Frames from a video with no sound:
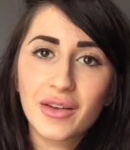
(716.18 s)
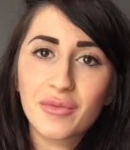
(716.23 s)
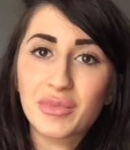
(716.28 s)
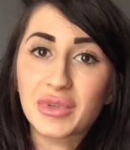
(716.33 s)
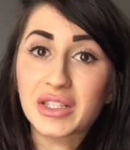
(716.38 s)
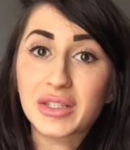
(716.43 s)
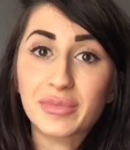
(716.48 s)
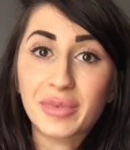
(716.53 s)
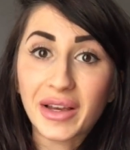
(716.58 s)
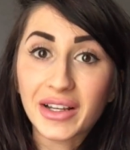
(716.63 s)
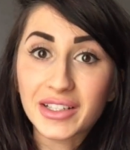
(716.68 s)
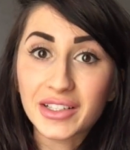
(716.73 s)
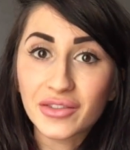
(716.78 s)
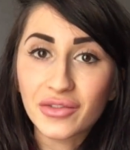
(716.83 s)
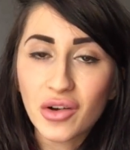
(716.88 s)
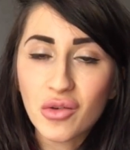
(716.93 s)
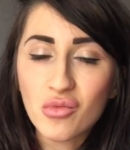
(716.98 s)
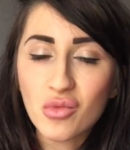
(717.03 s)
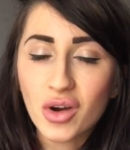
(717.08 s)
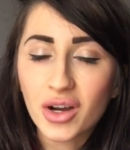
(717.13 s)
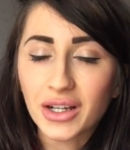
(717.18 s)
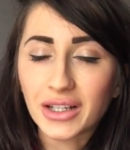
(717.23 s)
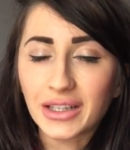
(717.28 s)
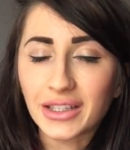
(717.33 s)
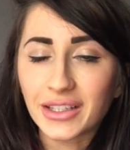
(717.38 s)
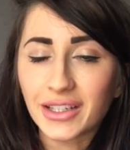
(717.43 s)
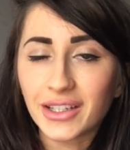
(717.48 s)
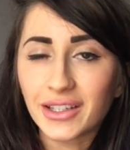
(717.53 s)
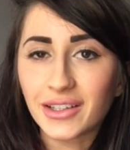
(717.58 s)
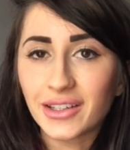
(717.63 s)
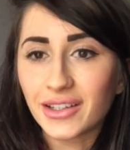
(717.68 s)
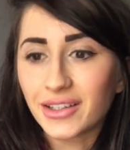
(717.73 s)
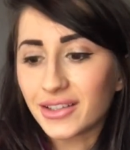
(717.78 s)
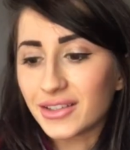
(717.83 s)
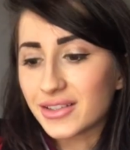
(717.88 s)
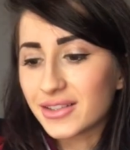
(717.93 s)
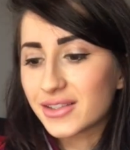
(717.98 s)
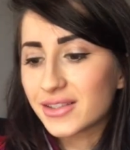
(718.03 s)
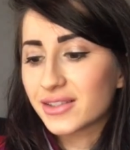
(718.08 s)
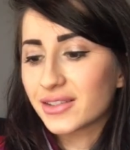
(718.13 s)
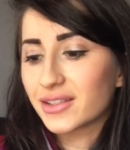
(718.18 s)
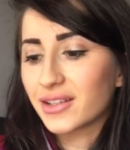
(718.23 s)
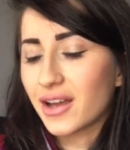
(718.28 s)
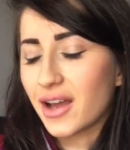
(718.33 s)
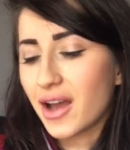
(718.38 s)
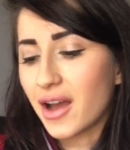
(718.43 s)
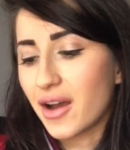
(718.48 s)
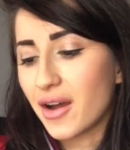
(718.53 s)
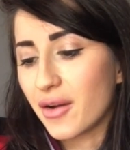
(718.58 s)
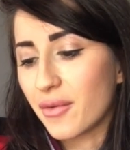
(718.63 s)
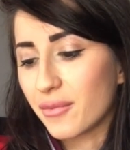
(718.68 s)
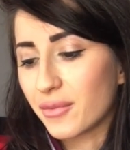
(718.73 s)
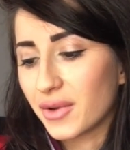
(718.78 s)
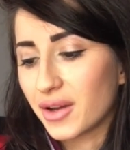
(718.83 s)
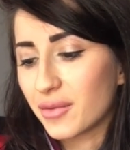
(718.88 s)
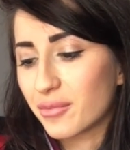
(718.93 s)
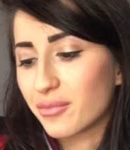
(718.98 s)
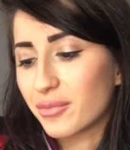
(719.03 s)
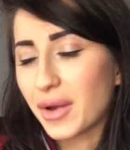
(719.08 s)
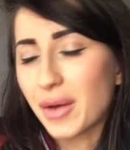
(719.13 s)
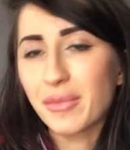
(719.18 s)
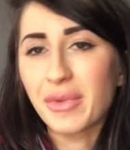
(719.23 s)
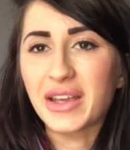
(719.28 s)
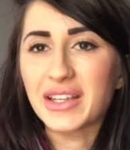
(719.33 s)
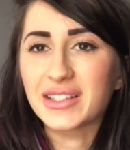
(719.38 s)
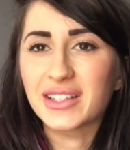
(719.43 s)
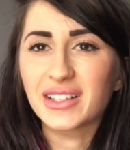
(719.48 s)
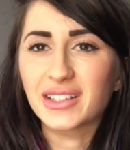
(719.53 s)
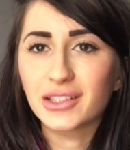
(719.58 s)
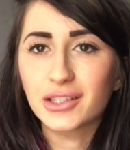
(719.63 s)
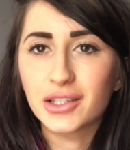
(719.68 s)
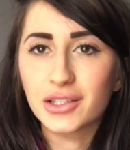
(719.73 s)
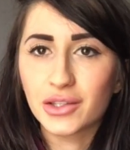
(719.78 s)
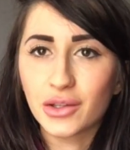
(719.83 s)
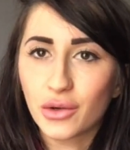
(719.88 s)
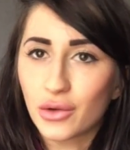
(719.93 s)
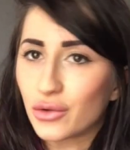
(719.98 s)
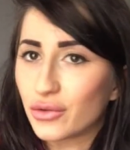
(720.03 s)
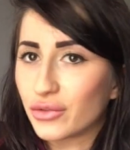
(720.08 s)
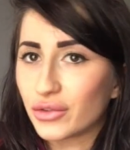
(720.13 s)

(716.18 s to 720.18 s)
perspective on what clean is, but basically just whole